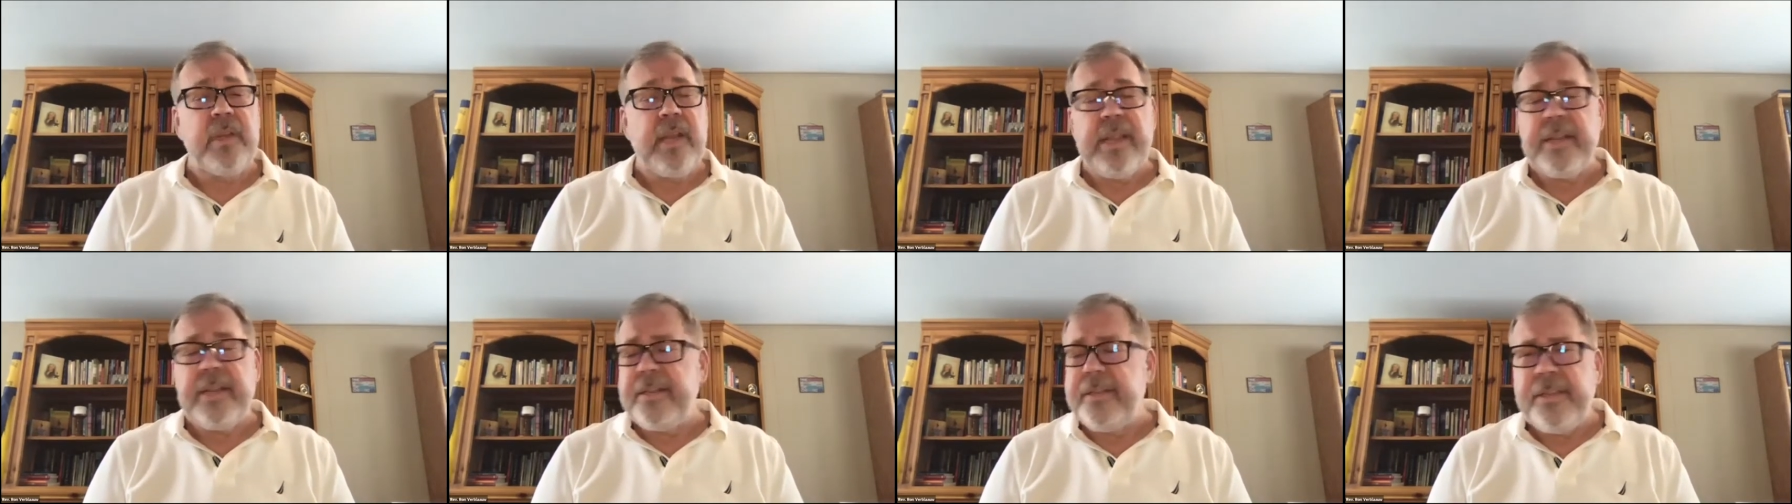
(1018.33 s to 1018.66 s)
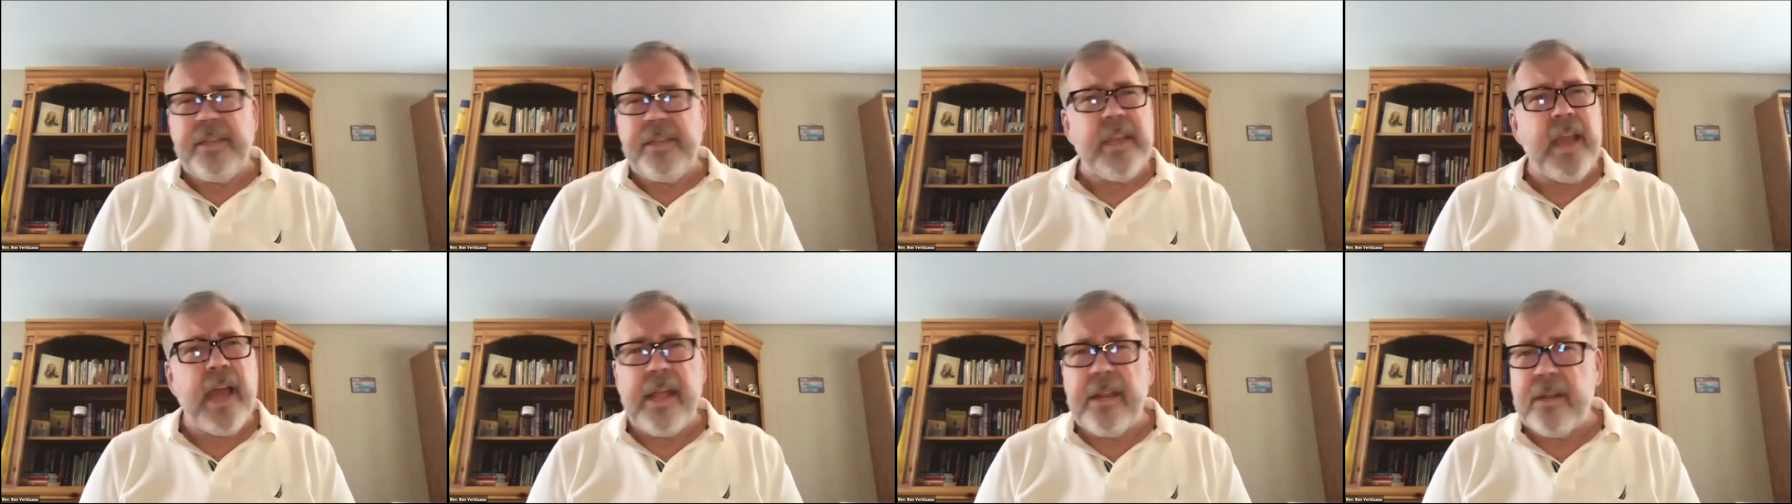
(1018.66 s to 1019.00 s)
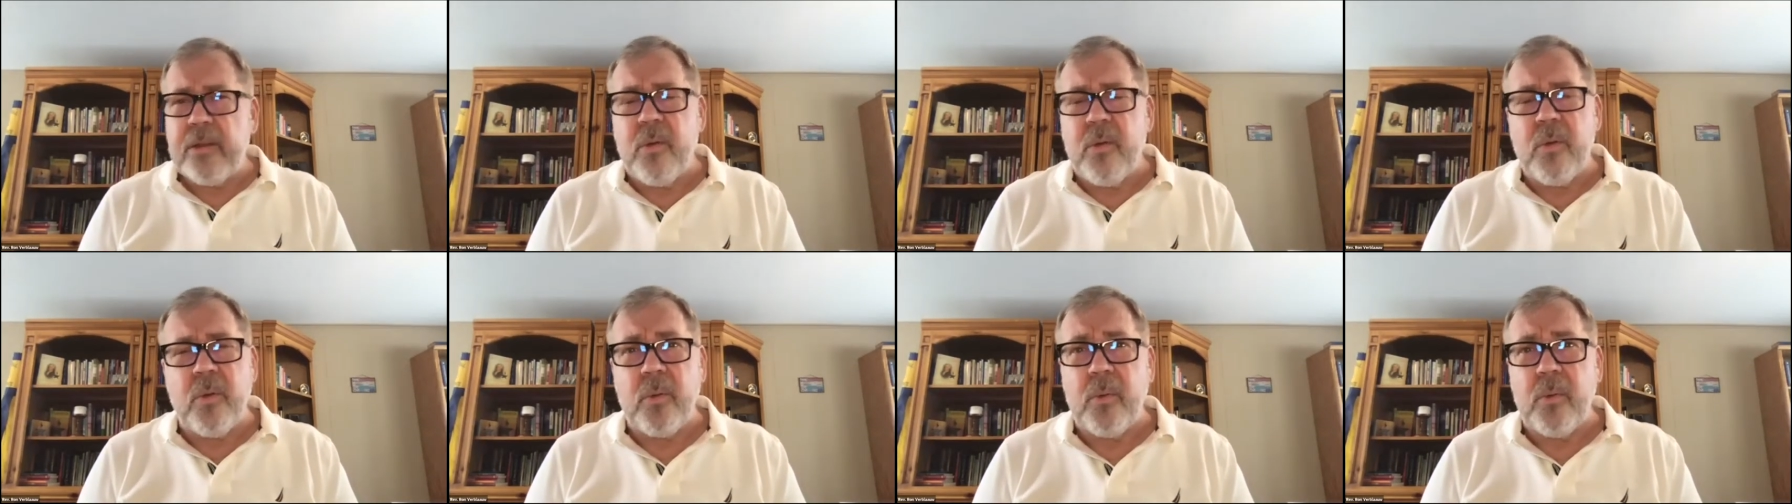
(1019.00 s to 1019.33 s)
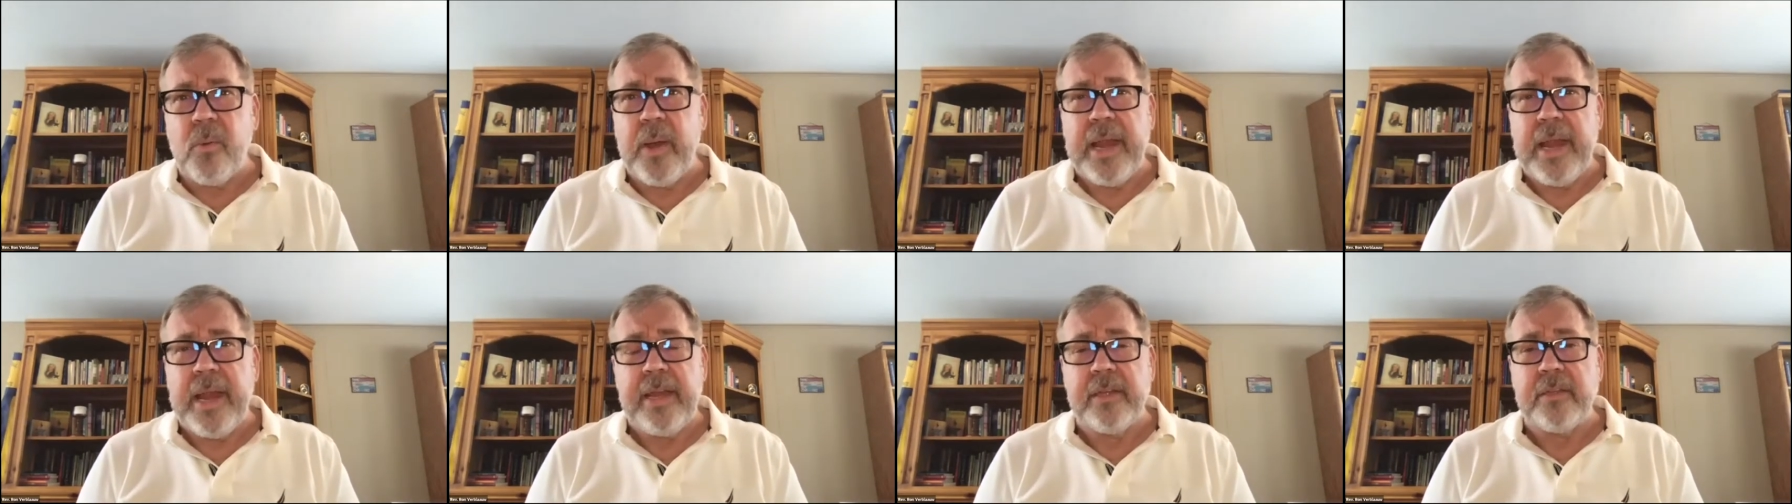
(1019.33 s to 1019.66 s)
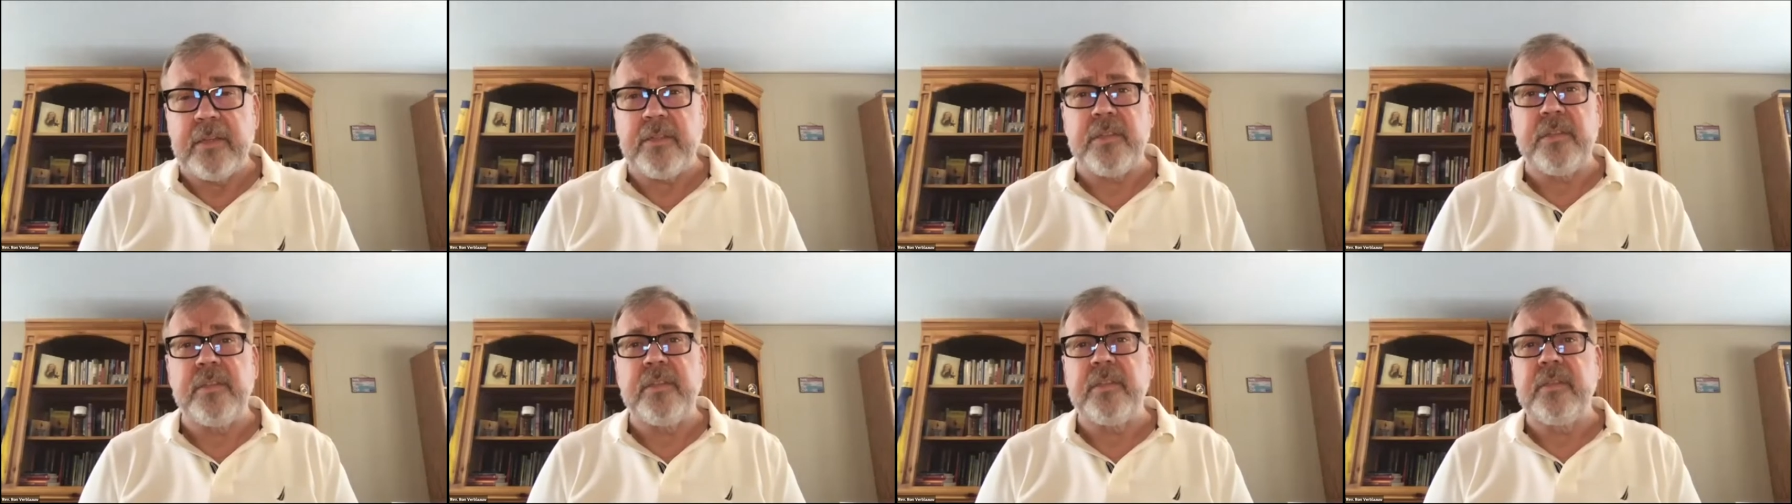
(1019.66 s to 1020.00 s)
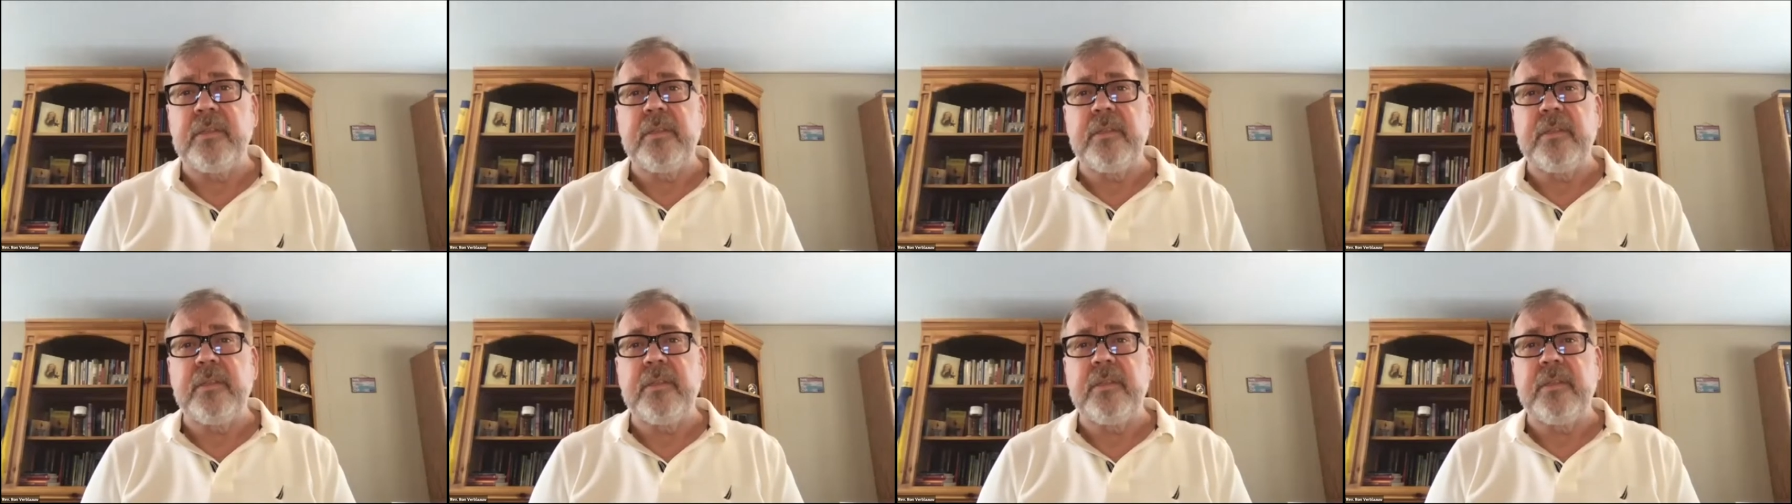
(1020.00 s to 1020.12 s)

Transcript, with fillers: Not always.